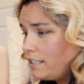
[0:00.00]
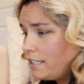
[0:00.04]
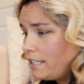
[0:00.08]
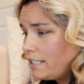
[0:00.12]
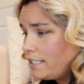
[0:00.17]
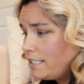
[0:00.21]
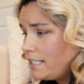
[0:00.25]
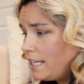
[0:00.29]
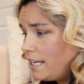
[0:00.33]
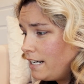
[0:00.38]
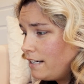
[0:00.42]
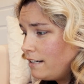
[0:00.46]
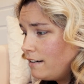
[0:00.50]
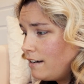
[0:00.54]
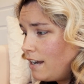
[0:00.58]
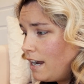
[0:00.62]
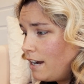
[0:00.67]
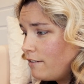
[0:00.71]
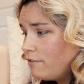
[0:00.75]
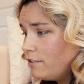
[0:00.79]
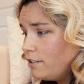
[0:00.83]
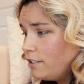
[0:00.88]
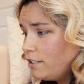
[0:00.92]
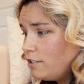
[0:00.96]
like I said,
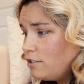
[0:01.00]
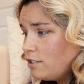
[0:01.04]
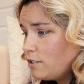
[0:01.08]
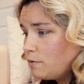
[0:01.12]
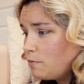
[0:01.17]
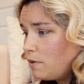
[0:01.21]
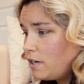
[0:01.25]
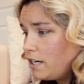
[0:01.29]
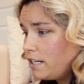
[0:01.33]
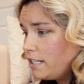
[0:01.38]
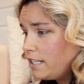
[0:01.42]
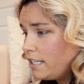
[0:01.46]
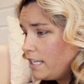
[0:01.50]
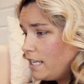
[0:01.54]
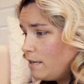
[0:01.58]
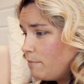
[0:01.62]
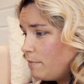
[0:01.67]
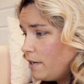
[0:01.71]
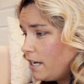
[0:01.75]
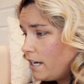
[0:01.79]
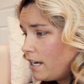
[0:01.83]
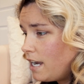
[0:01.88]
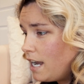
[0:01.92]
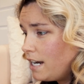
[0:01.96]
I really just wanted to
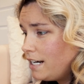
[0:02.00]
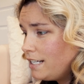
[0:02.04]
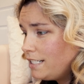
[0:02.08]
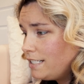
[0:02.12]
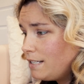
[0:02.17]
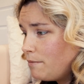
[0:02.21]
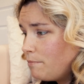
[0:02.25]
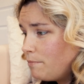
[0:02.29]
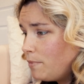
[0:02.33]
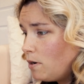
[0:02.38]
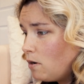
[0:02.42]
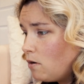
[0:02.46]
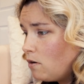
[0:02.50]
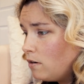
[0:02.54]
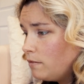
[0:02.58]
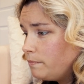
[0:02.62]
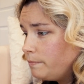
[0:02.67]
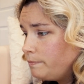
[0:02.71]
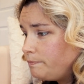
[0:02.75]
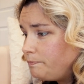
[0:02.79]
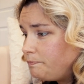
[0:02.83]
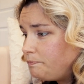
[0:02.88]
keep it kind of simple.